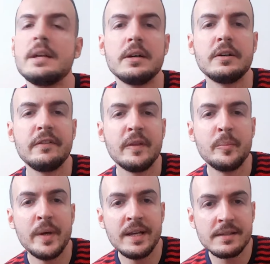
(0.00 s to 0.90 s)
of the
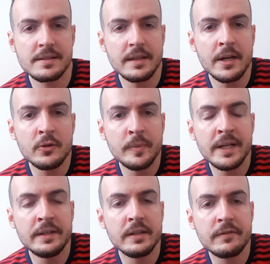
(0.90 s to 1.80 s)
best
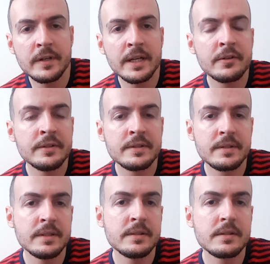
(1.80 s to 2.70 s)
aromatic
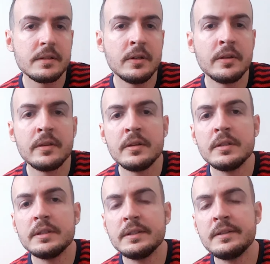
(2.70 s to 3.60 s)
fragrances on
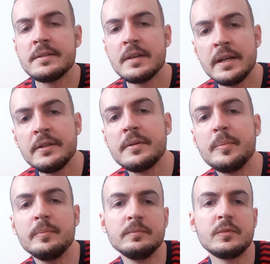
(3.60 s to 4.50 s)
the designer
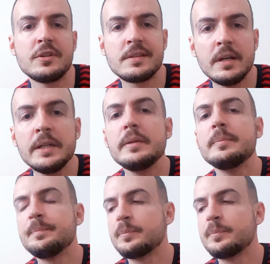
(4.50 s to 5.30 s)
side.